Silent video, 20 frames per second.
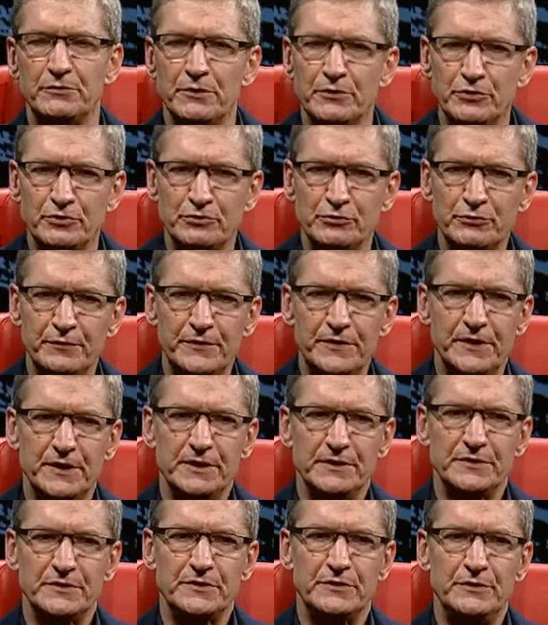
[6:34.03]
the truth
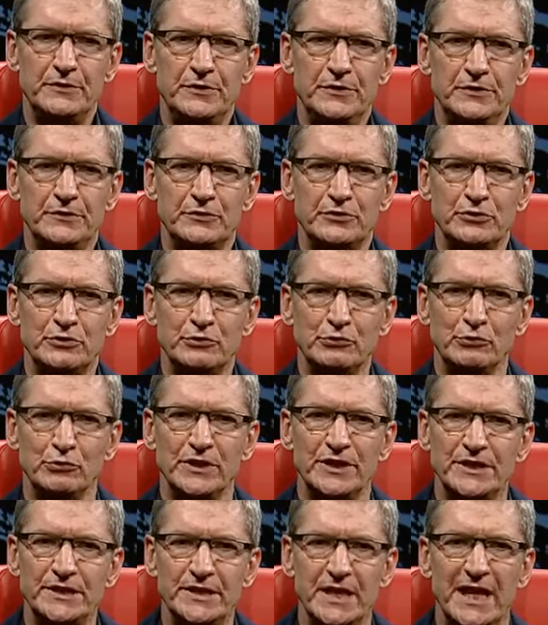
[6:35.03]
is the
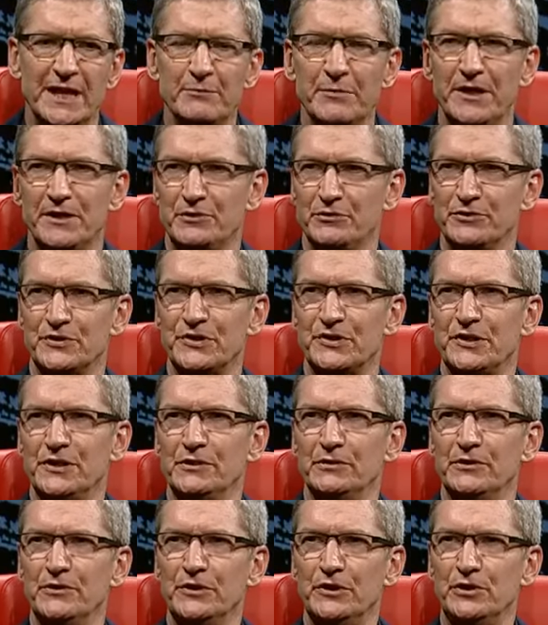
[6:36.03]
tool and die maker
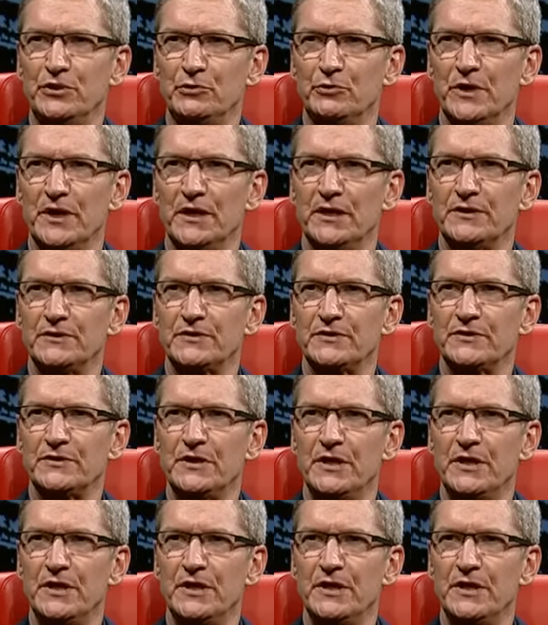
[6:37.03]
skill in the U S